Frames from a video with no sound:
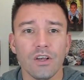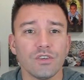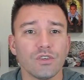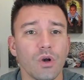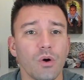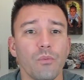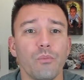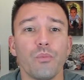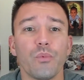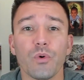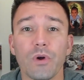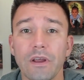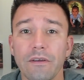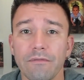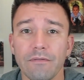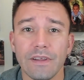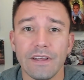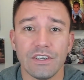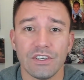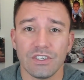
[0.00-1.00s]
So
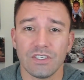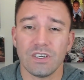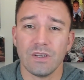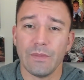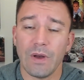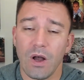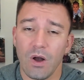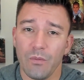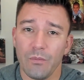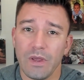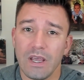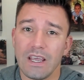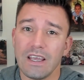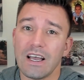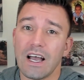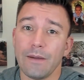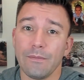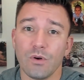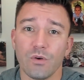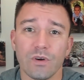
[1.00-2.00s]
briefly, just about
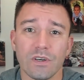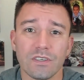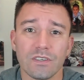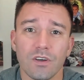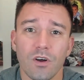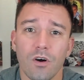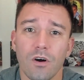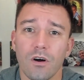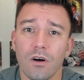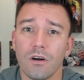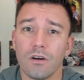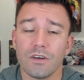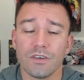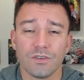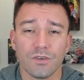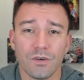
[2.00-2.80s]
me, I'm Chris Carr,